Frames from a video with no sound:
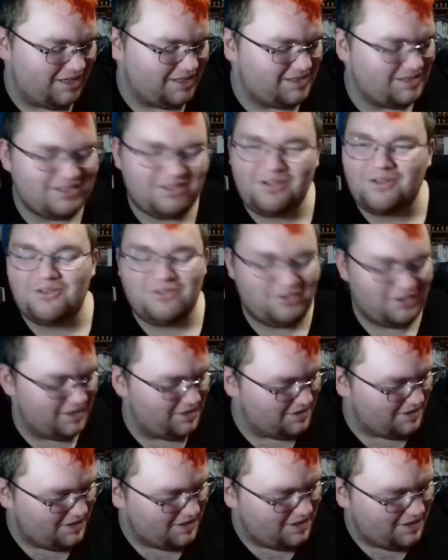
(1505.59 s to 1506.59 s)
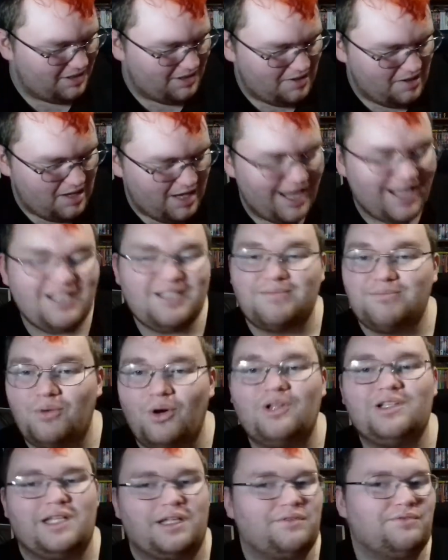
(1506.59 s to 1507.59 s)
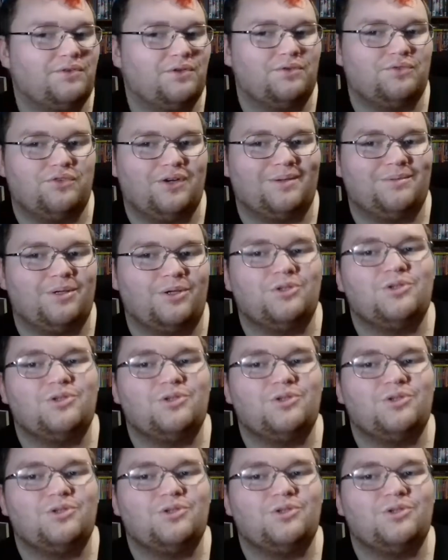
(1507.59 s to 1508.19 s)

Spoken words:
It's so strange. It's more like full frame though.